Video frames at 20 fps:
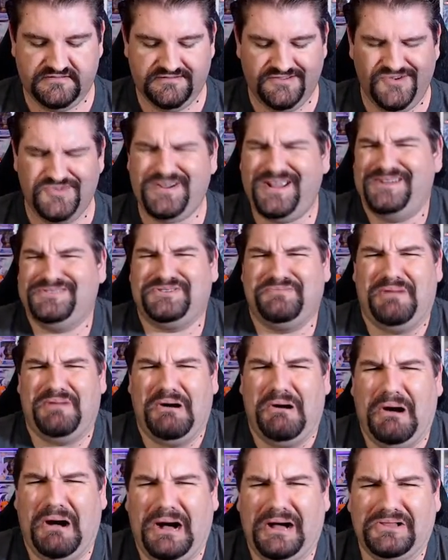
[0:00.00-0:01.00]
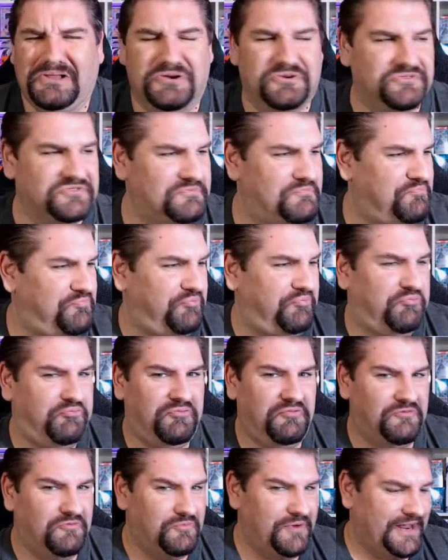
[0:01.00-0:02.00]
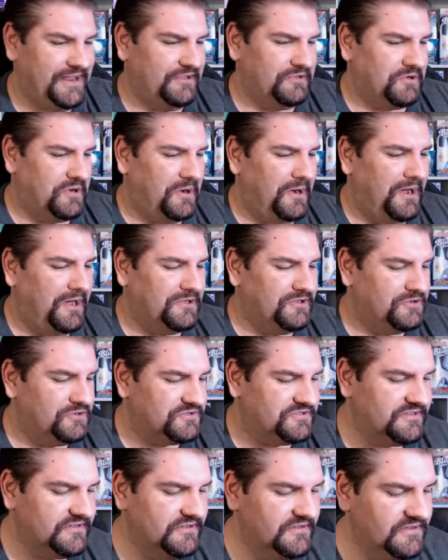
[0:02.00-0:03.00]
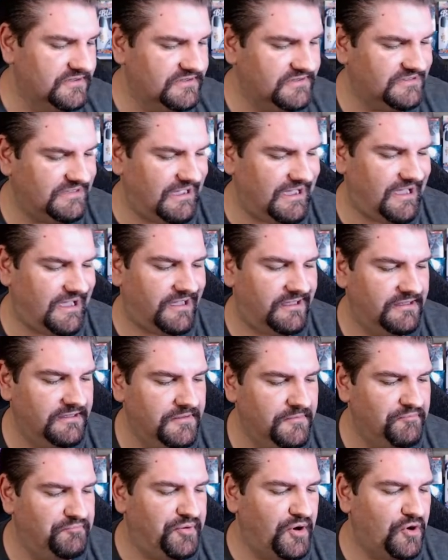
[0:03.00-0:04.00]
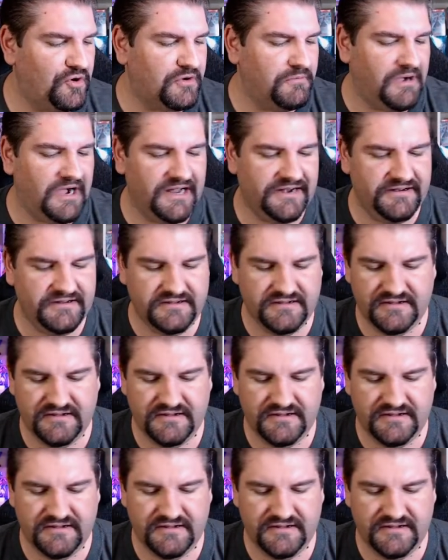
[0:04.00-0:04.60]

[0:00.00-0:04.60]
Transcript: Who cares about holos? regular holos. Ha! Pokemon.